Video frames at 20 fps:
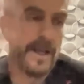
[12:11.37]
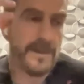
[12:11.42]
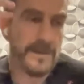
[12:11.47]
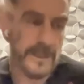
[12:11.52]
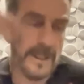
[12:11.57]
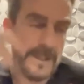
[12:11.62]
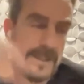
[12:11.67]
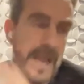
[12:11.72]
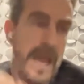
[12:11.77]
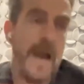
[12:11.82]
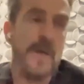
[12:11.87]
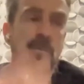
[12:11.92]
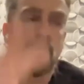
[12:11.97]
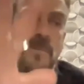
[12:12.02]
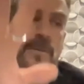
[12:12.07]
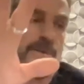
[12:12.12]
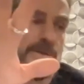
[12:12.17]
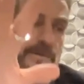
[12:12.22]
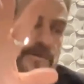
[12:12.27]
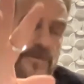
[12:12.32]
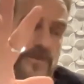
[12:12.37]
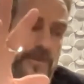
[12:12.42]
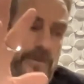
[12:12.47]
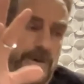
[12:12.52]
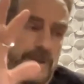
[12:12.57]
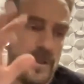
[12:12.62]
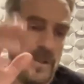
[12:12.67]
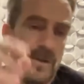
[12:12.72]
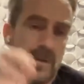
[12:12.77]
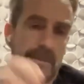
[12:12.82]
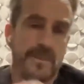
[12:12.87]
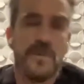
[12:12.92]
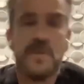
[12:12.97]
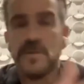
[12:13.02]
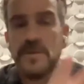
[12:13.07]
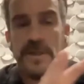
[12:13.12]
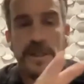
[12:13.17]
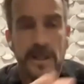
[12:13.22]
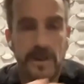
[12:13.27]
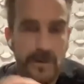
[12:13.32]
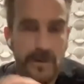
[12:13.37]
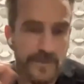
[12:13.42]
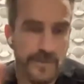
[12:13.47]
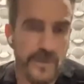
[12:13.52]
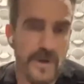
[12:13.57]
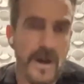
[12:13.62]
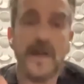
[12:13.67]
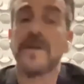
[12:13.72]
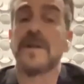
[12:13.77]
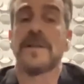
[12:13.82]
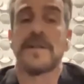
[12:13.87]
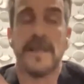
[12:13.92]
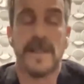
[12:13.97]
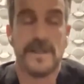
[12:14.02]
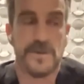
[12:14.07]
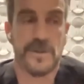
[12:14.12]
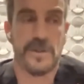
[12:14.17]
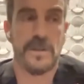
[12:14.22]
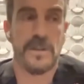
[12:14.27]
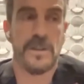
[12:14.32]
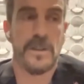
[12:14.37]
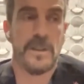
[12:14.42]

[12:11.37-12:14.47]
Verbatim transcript: an output for either music or for architecture.